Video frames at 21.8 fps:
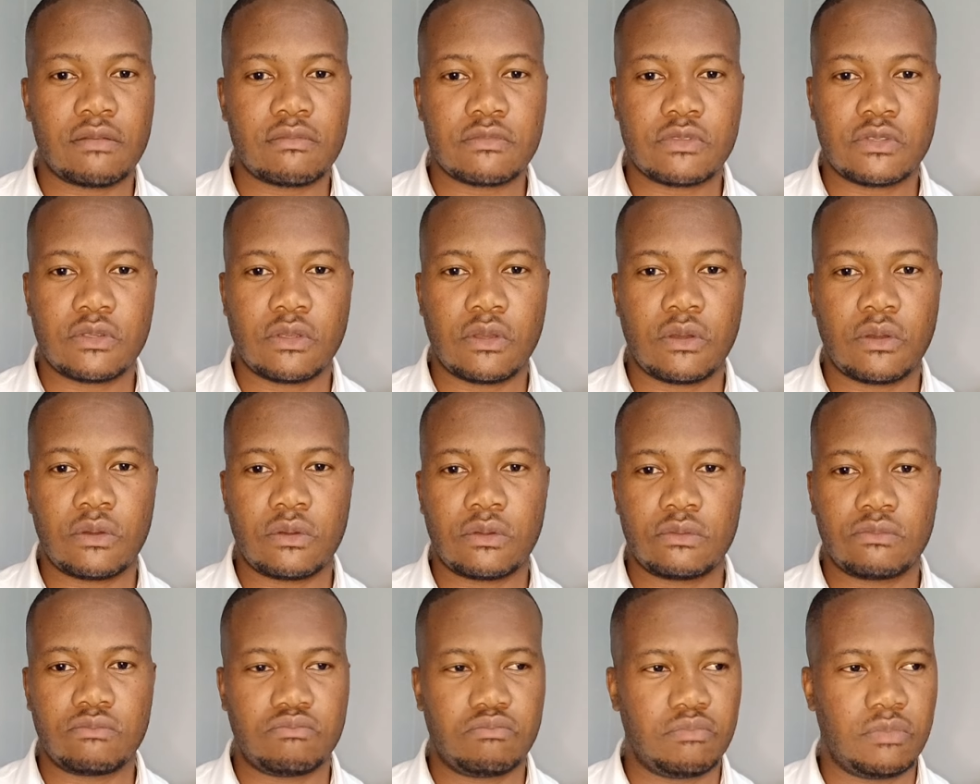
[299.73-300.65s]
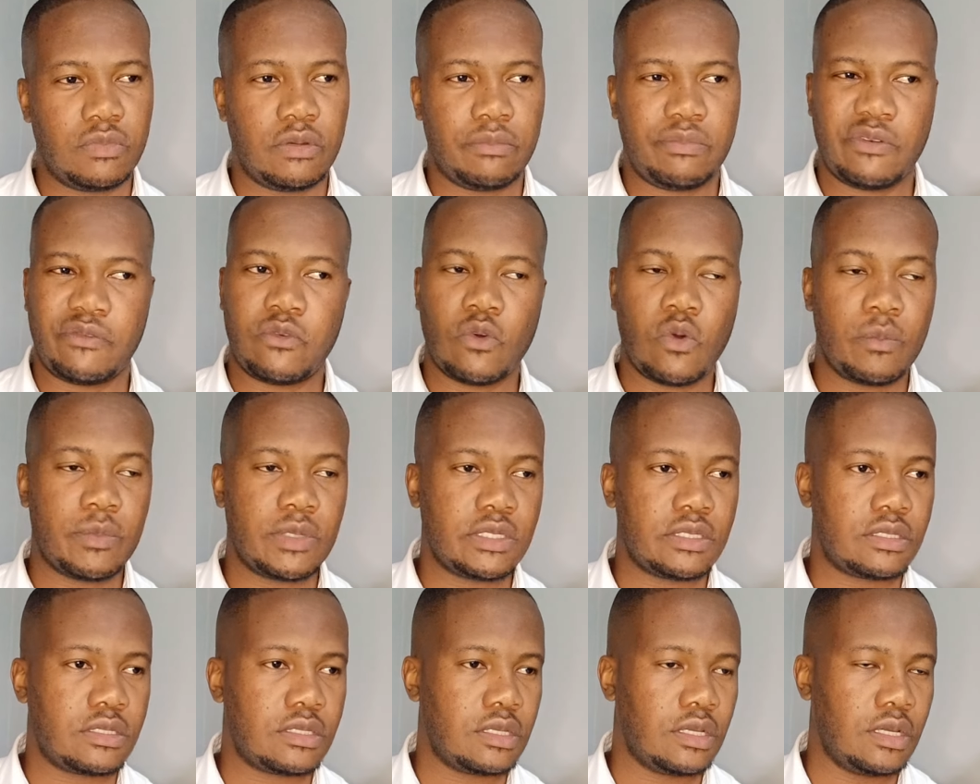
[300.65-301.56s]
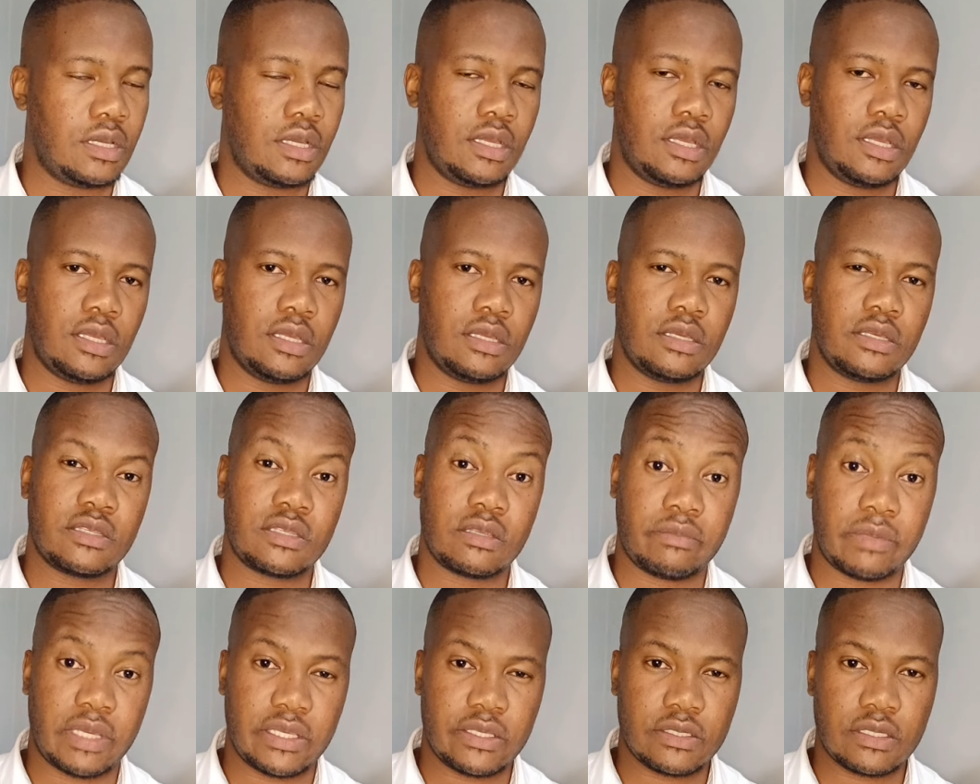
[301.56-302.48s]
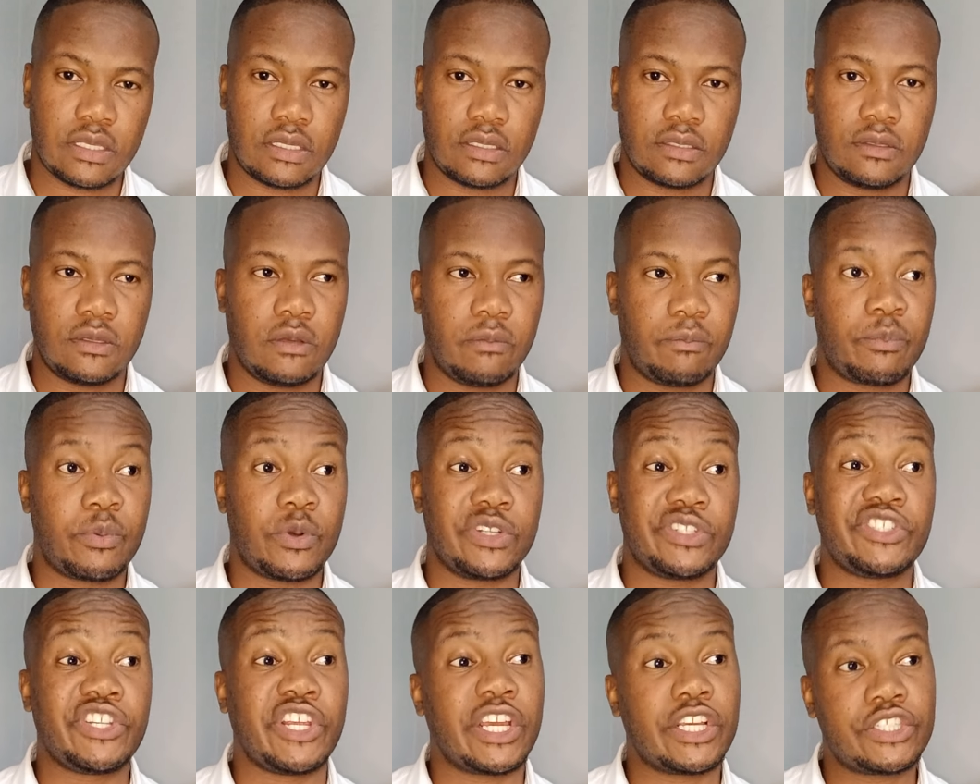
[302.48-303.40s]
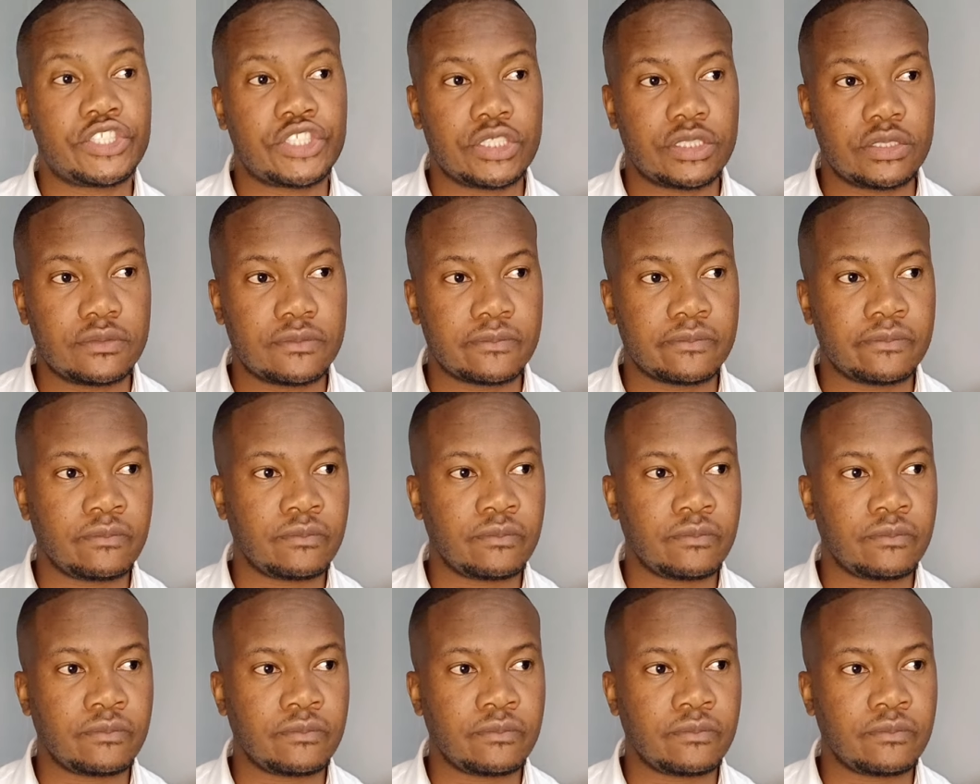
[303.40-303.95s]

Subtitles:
So performance is amazing. Projection